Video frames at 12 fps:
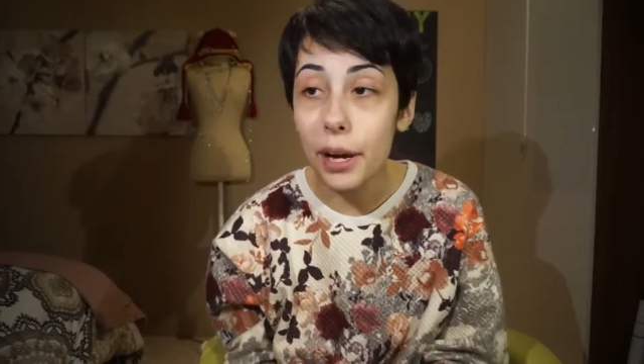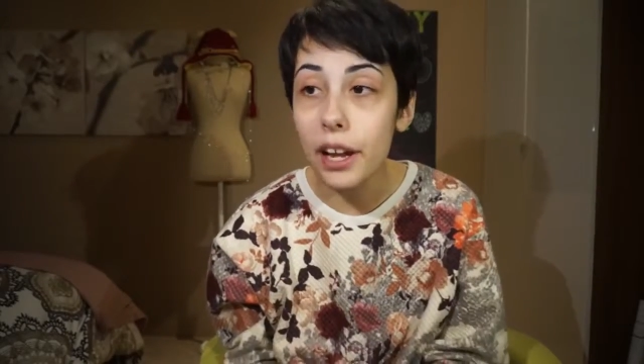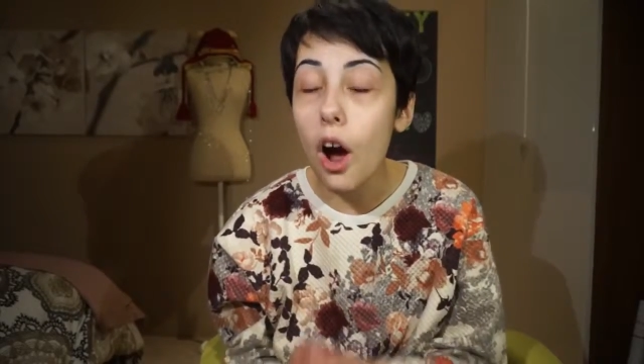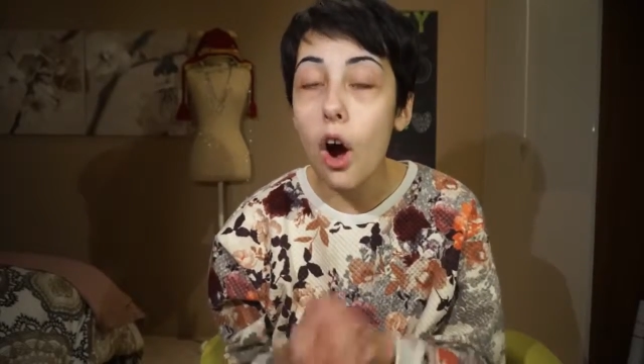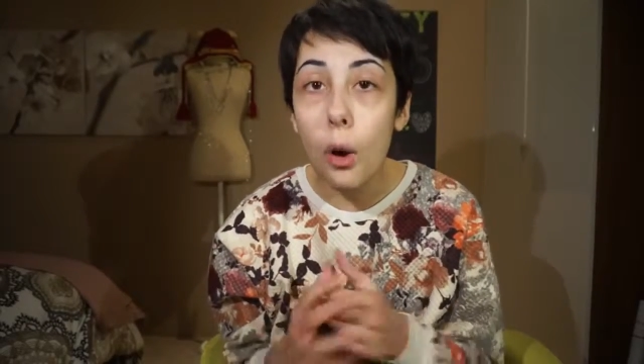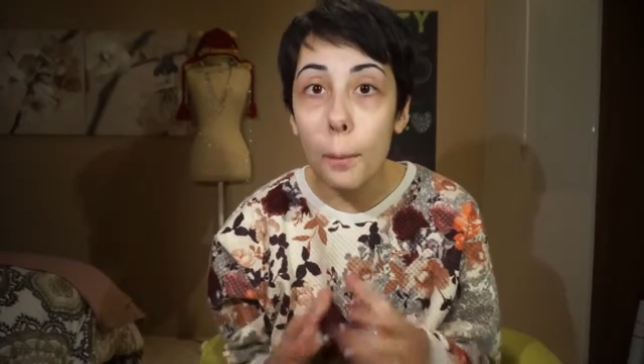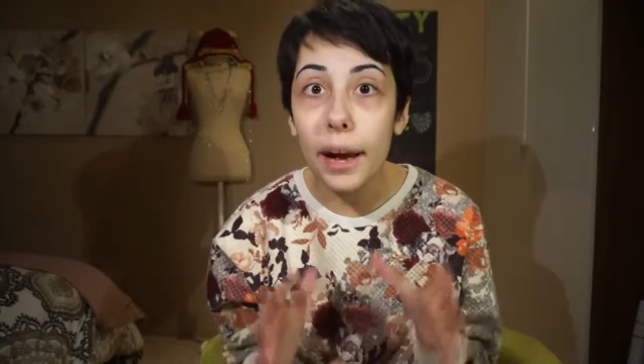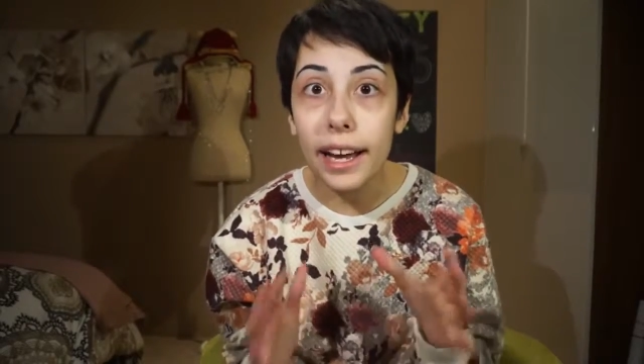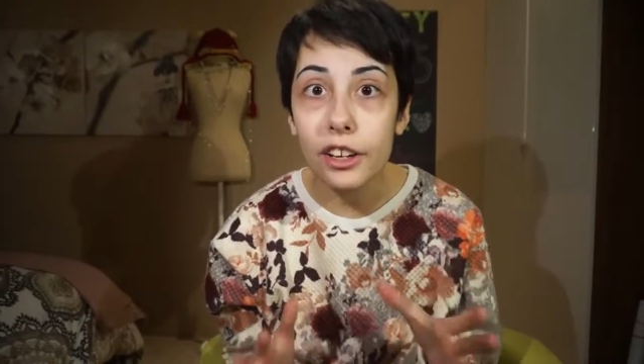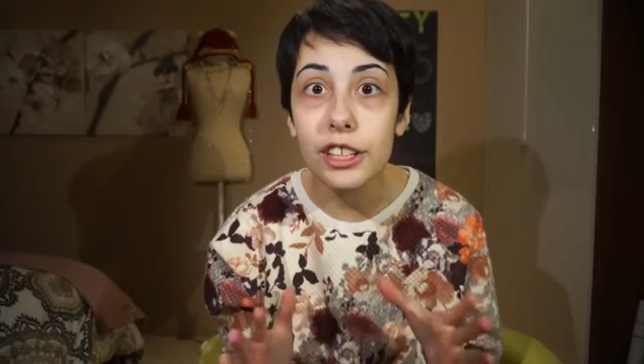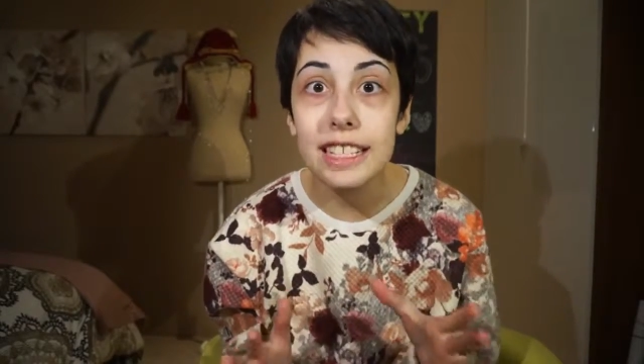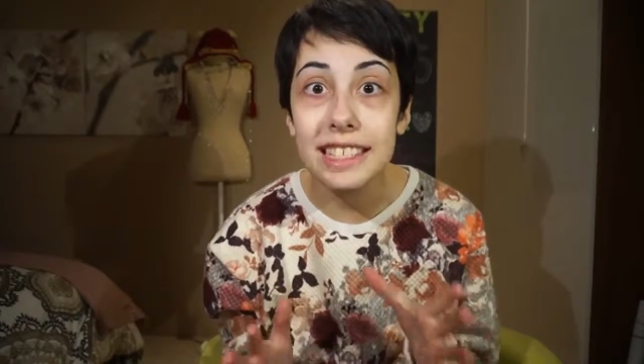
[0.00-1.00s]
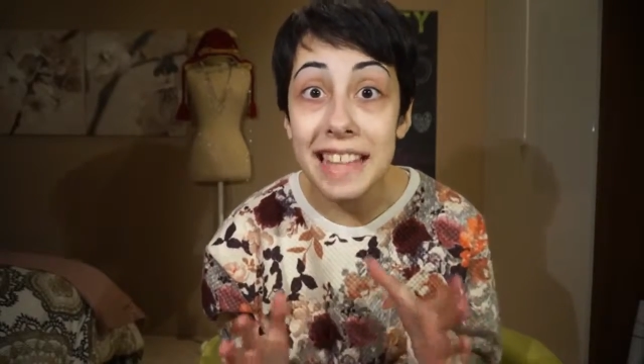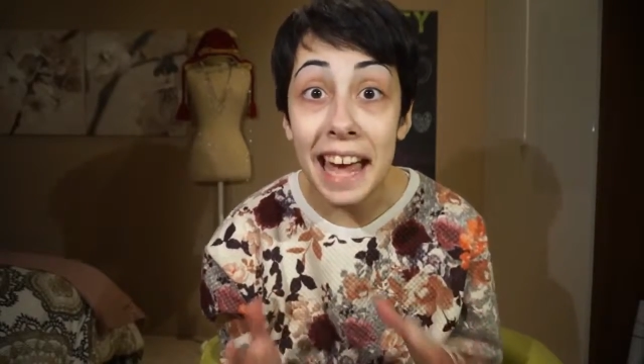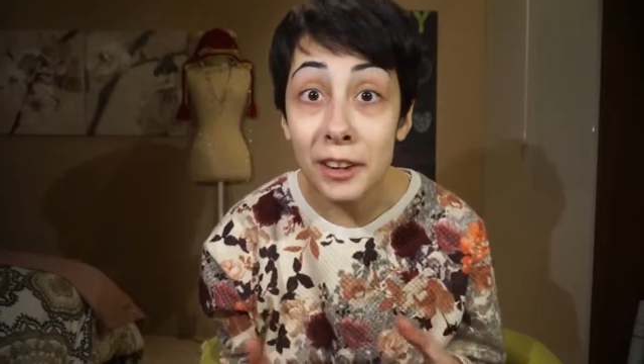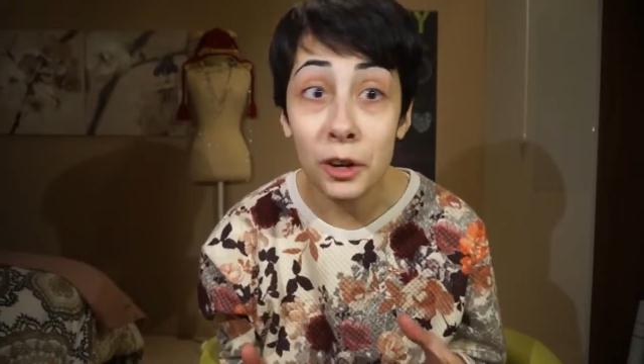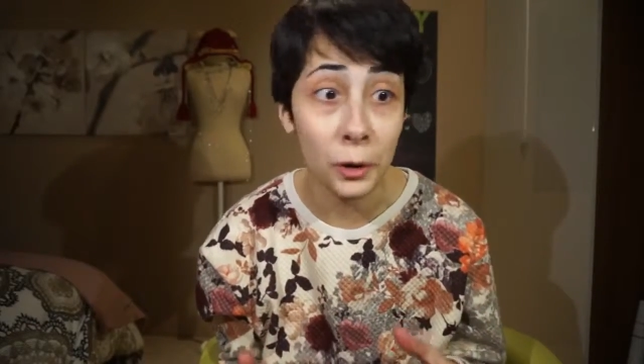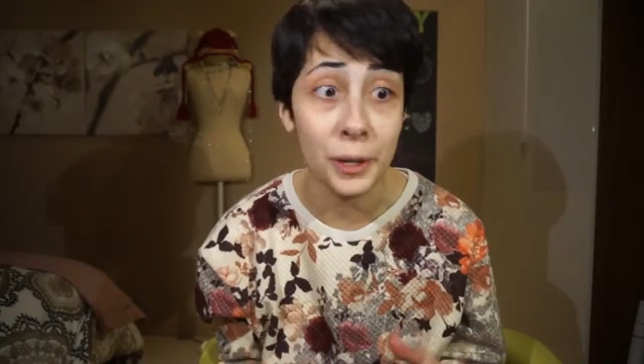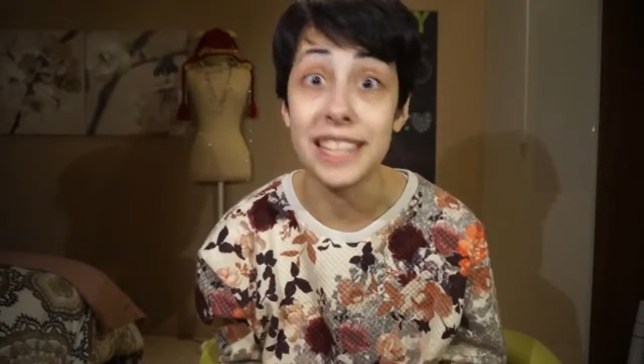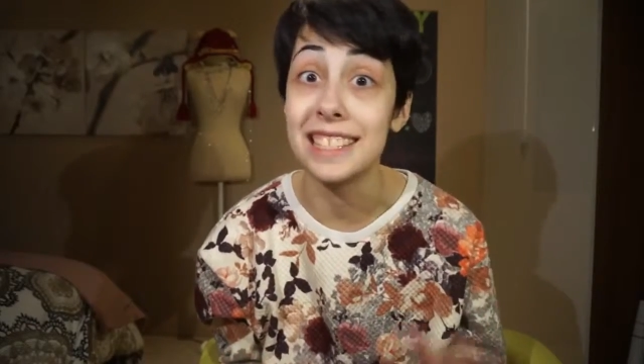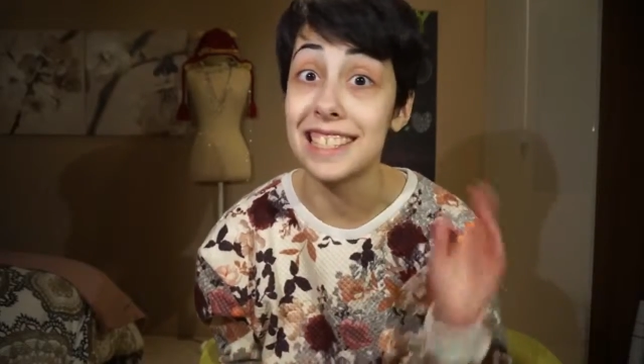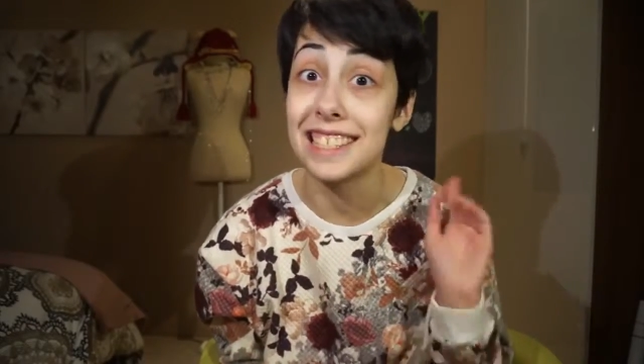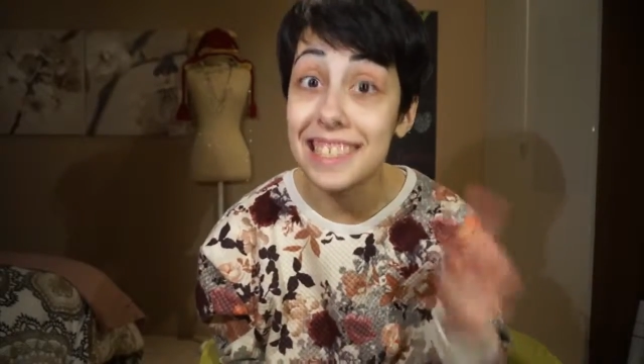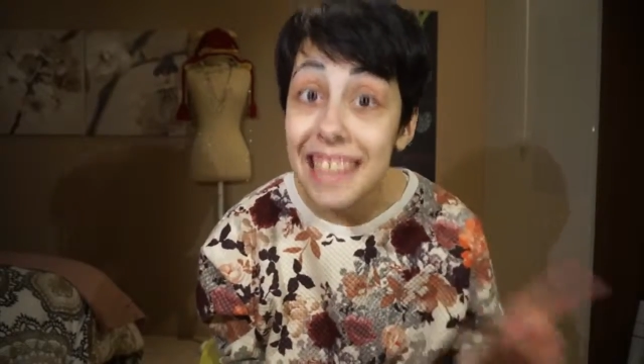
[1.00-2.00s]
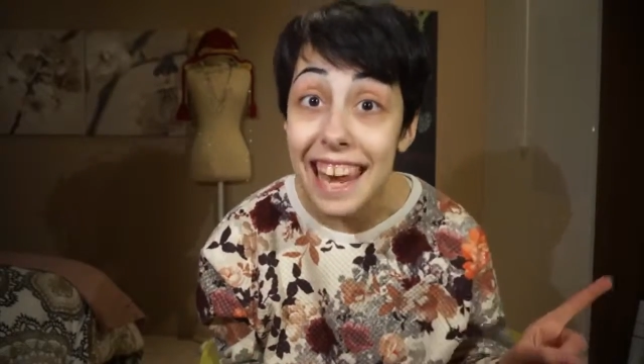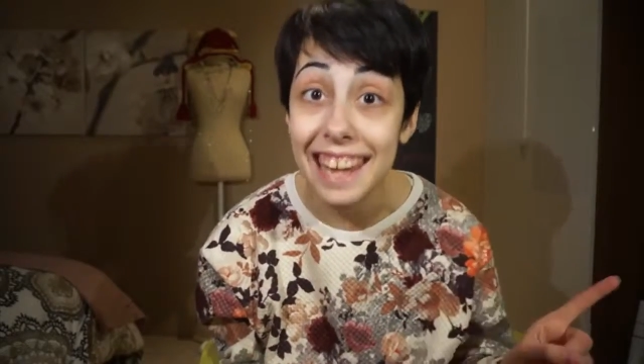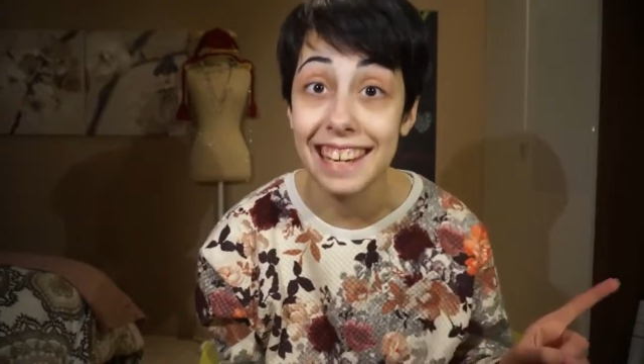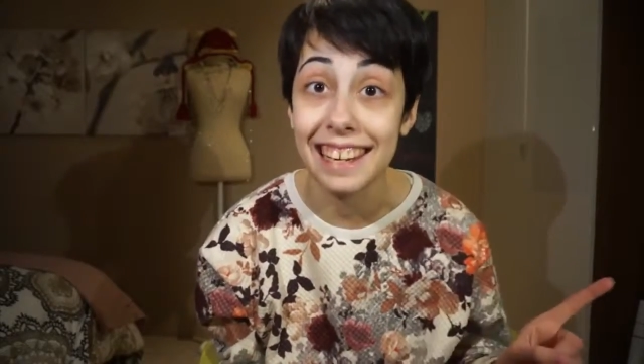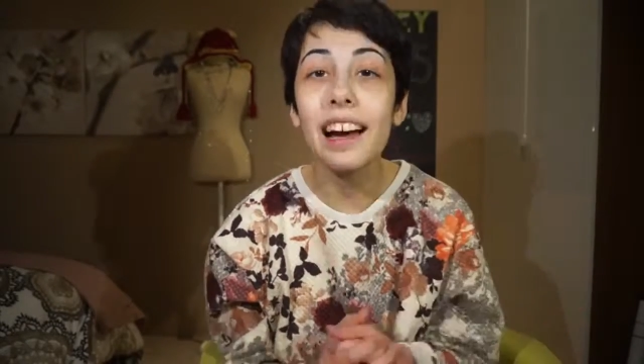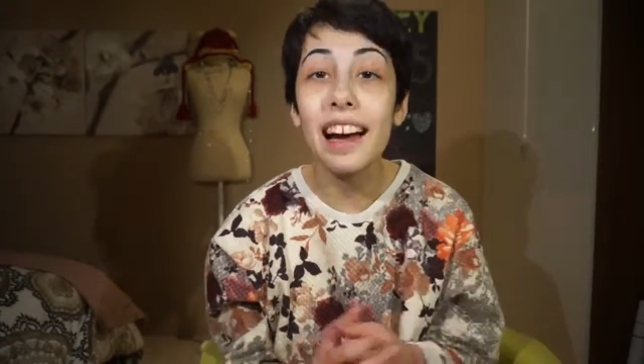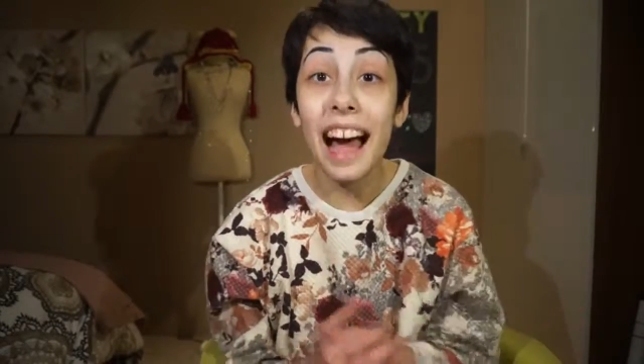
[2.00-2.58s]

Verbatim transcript: but oh my goodness, that girl can sing.